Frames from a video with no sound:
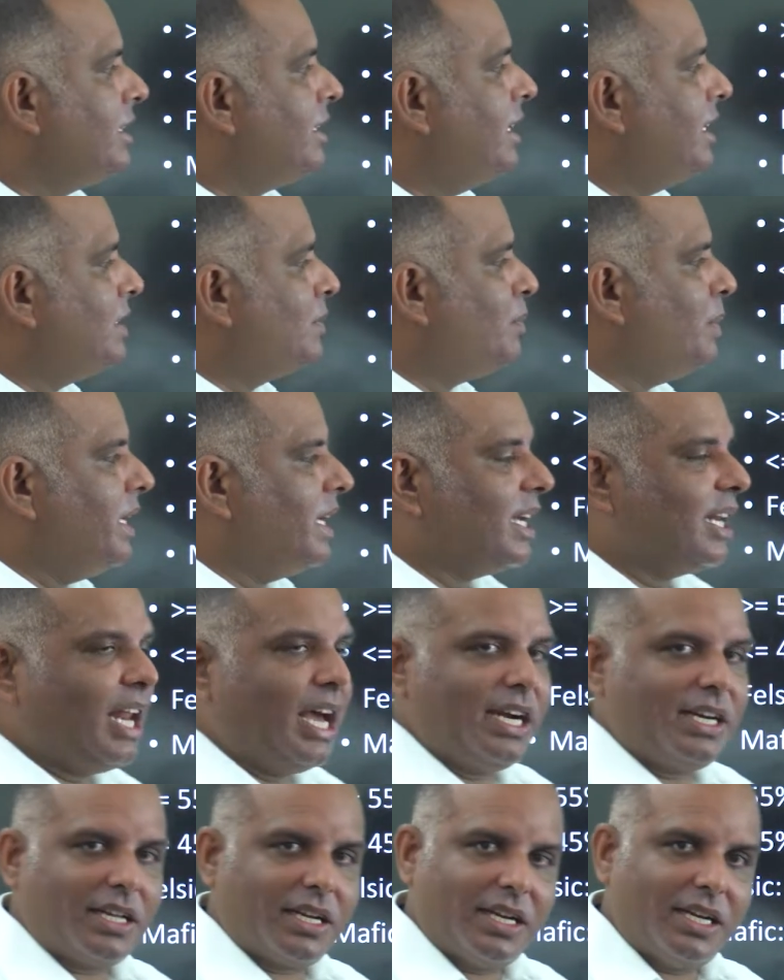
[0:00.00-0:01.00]
this being
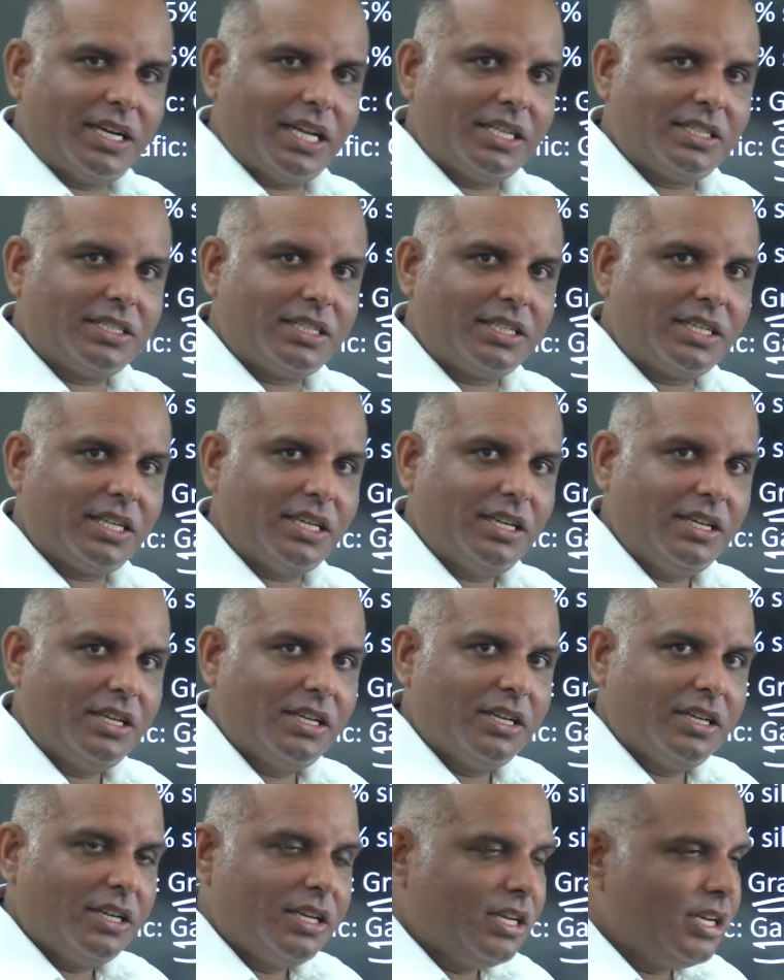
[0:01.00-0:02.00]
lighter in density,
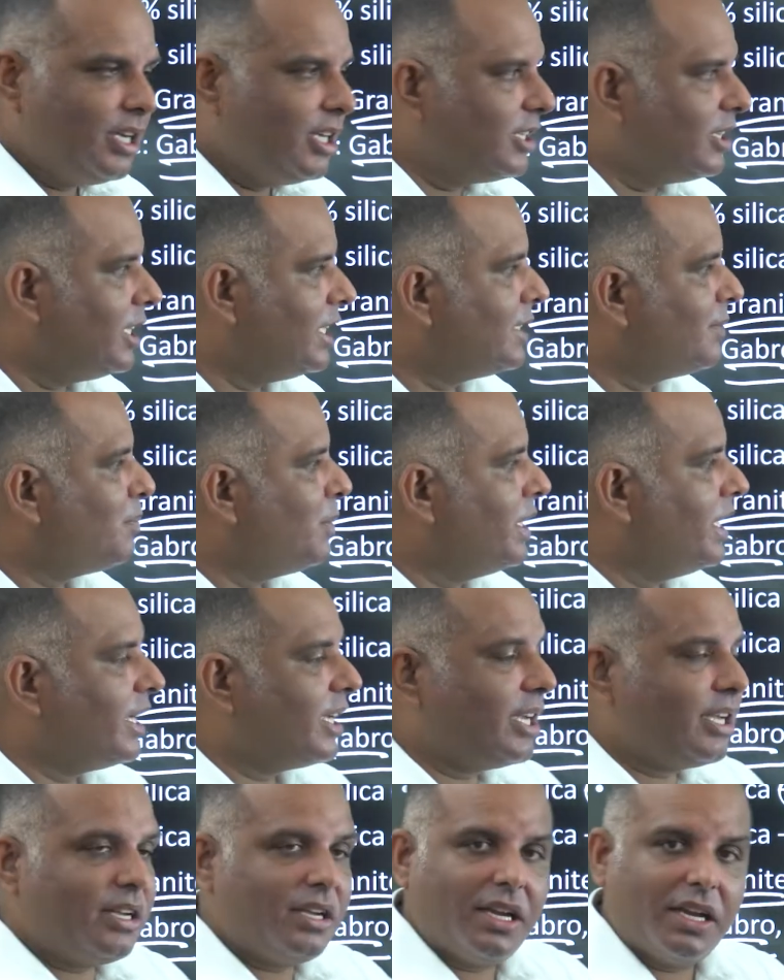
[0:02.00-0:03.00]
this
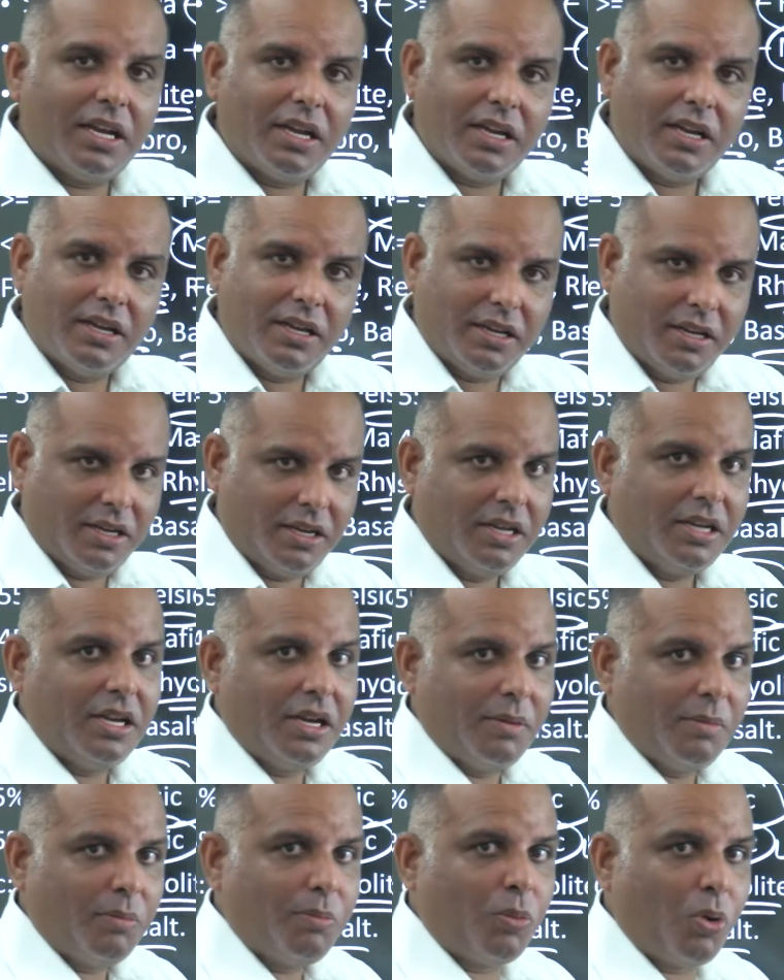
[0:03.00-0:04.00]
being
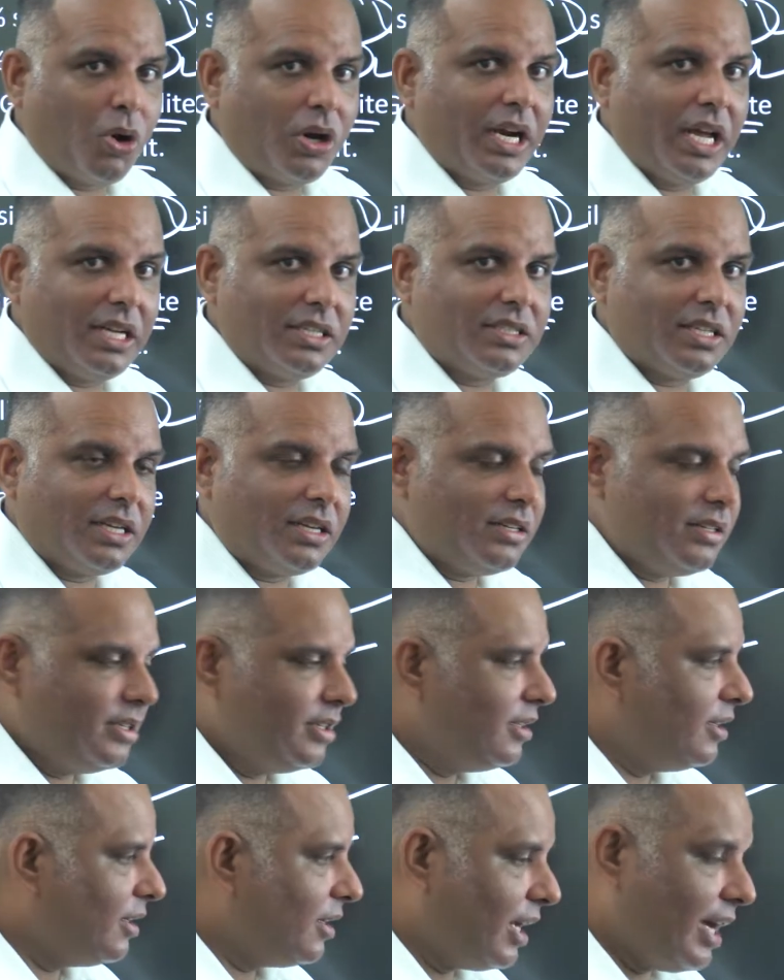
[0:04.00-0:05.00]
more
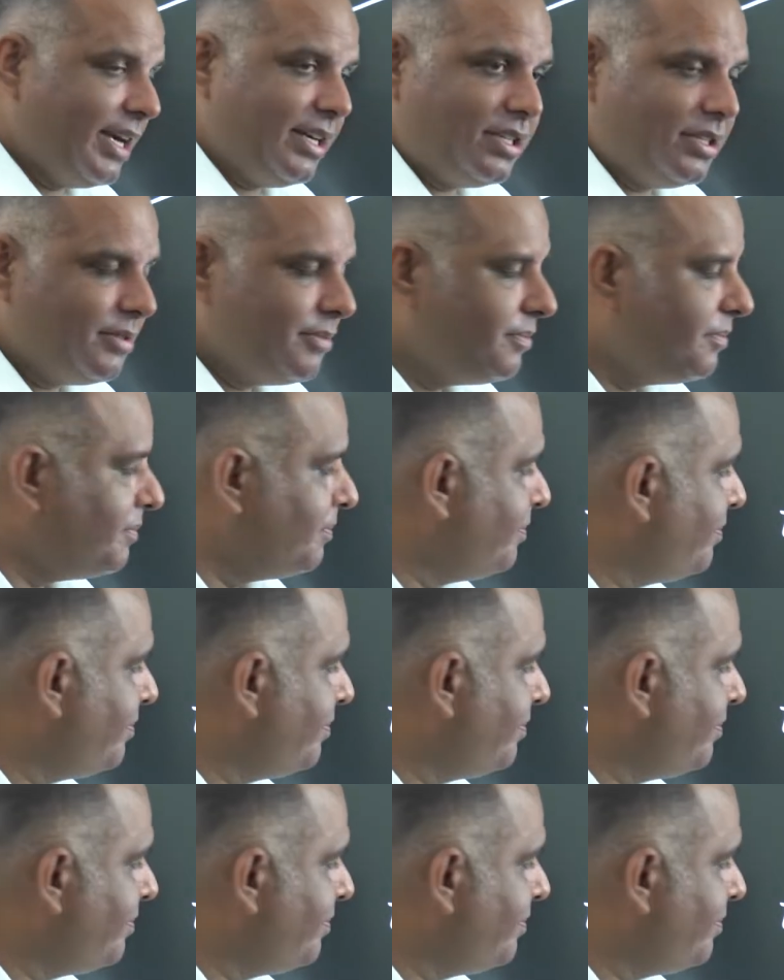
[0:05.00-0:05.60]
denser, right?